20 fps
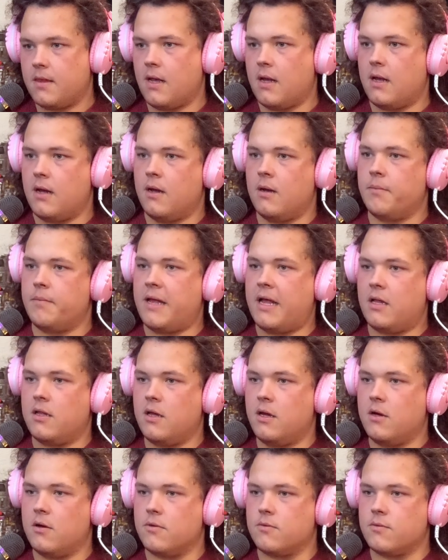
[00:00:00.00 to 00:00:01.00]

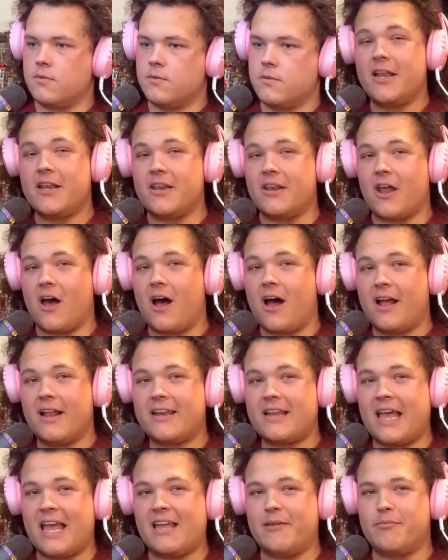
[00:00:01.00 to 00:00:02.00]
Hello.
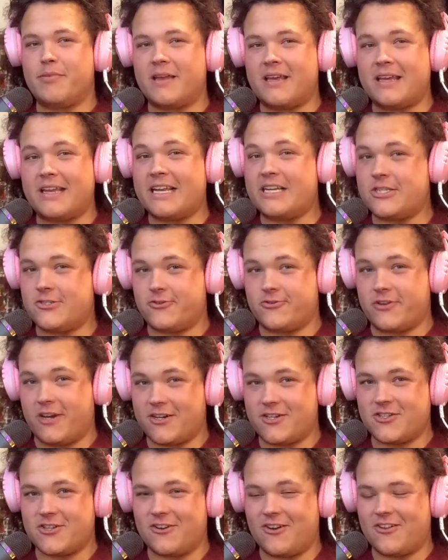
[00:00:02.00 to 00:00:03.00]
Not a big
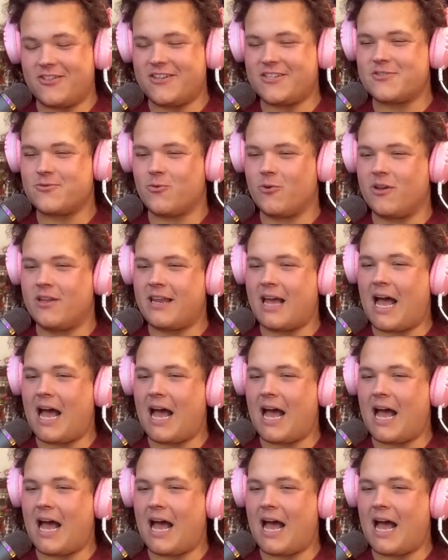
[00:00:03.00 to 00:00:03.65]
introduction on this one.